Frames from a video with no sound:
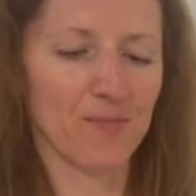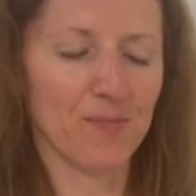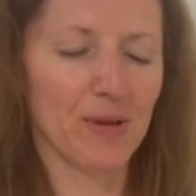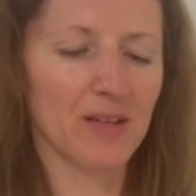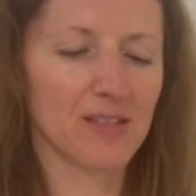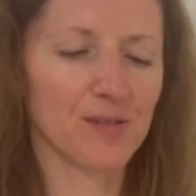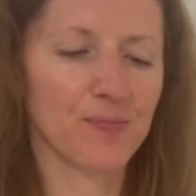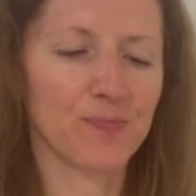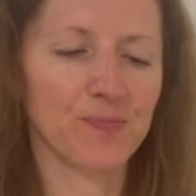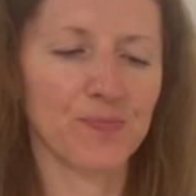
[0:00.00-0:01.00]
because
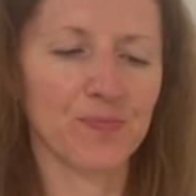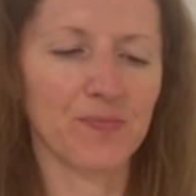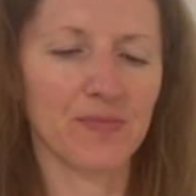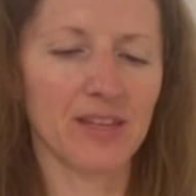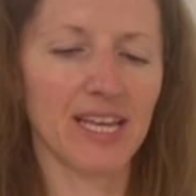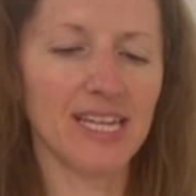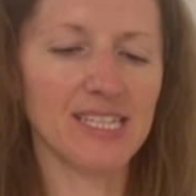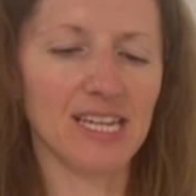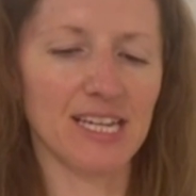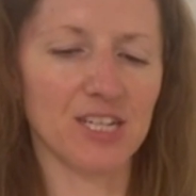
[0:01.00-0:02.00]
it is
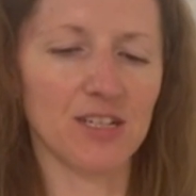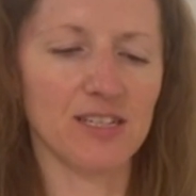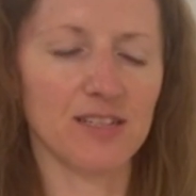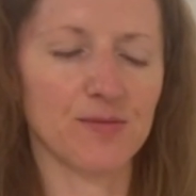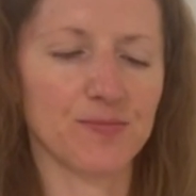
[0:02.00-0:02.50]
delicious,